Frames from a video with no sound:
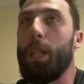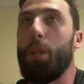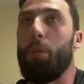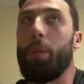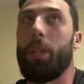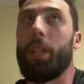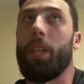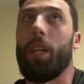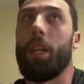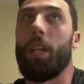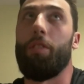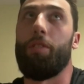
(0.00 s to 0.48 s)

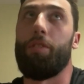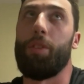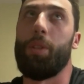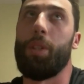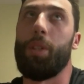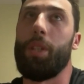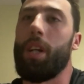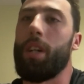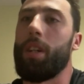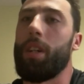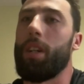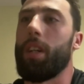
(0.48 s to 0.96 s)
We got a few
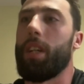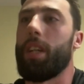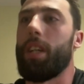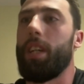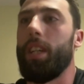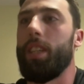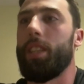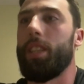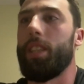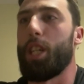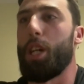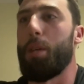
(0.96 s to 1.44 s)
younger
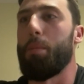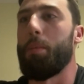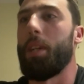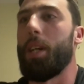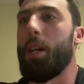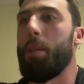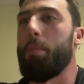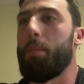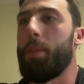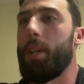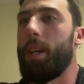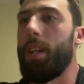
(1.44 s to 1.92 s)
kids coming
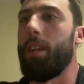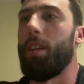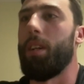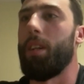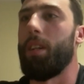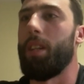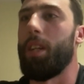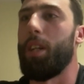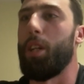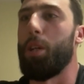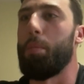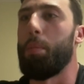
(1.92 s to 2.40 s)
up that
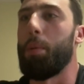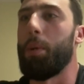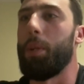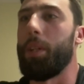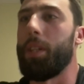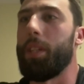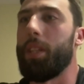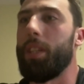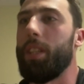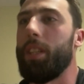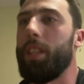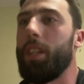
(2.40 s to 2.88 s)
are
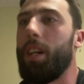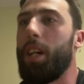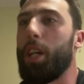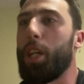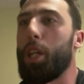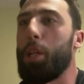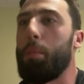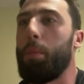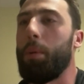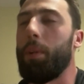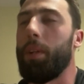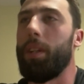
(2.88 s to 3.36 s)
pretty good
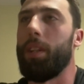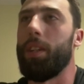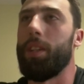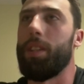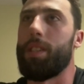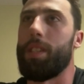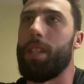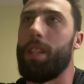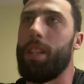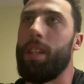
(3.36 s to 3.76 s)
hockey players.